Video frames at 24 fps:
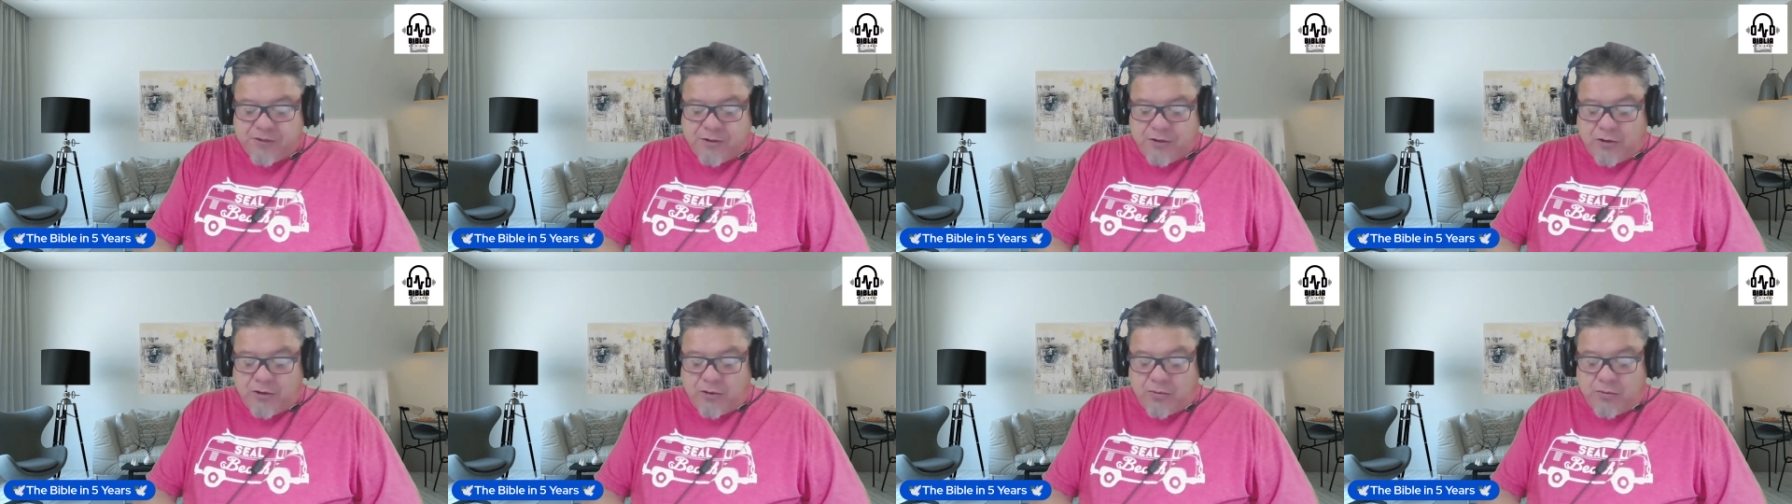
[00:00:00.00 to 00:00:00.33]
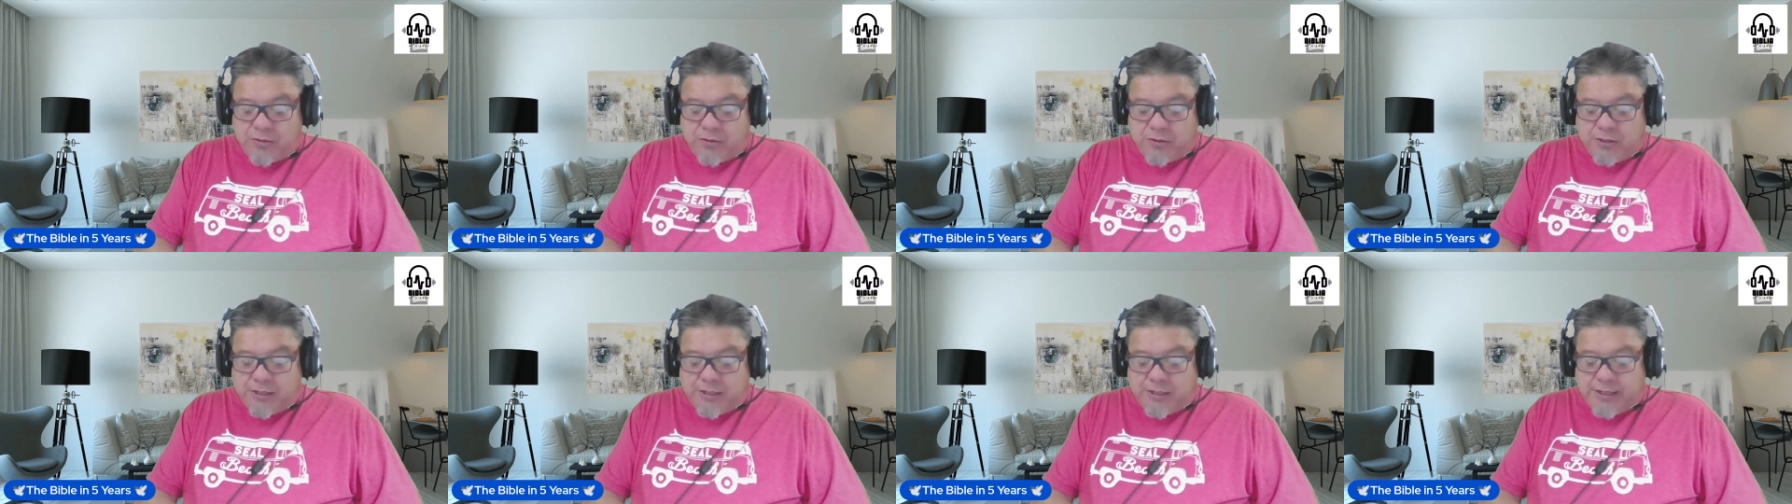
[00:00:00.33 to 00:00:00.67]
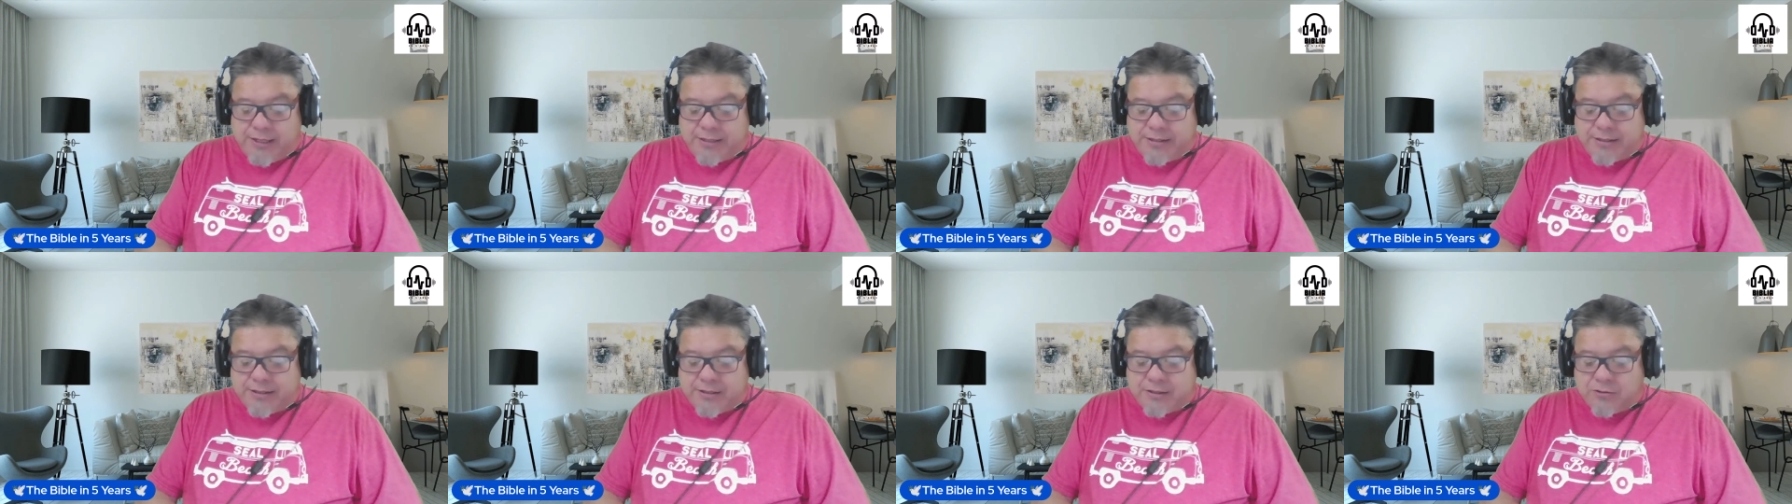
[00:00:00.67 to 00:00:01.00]

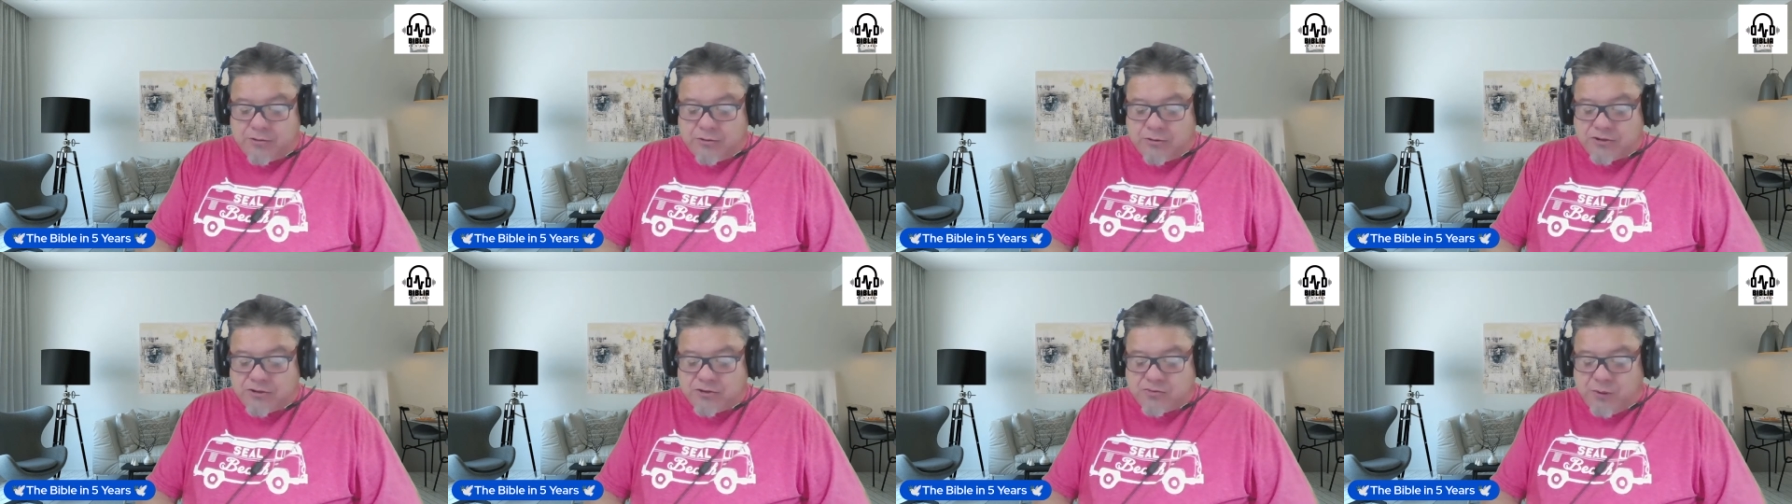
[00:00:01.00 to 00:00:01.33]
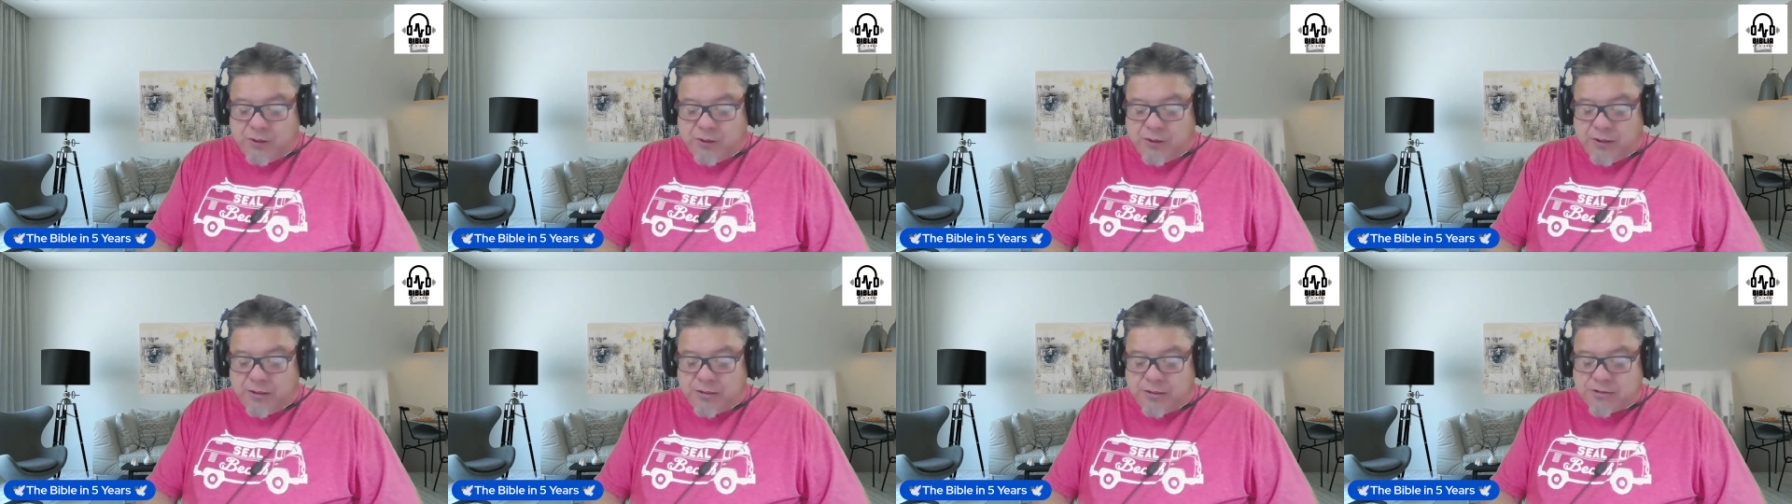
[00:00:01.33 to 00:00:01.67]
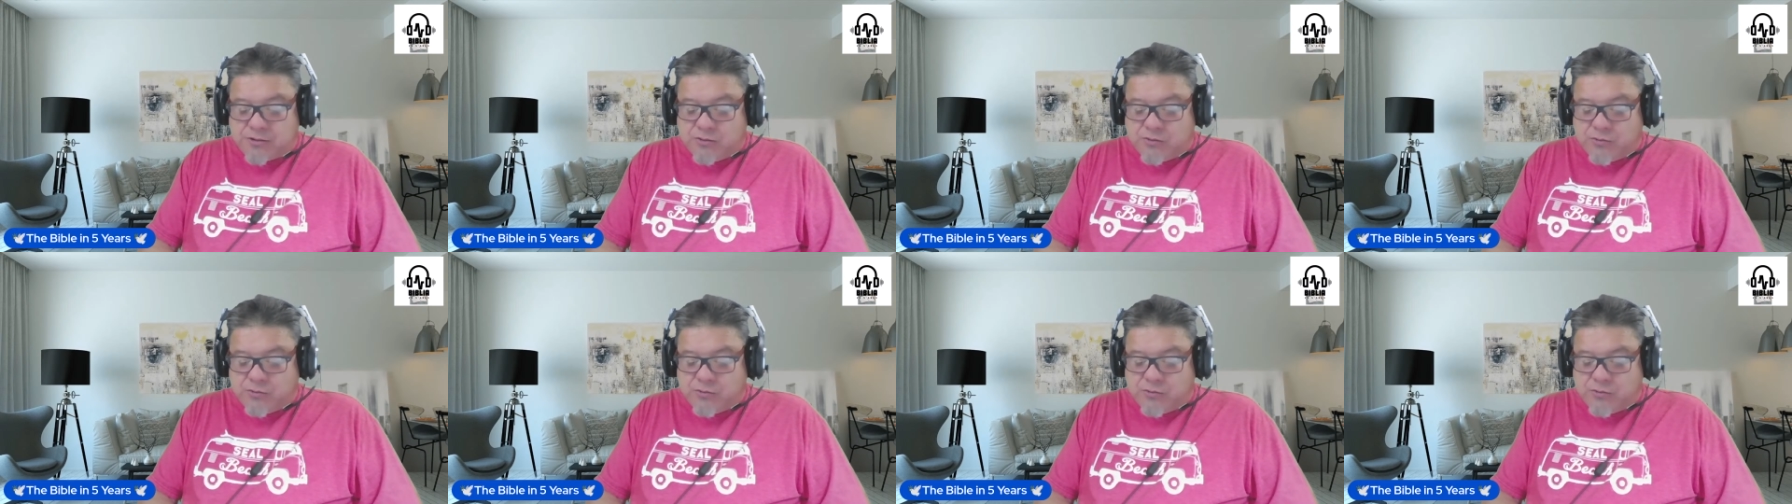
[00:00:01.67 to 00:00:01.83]
Overlay the crossbars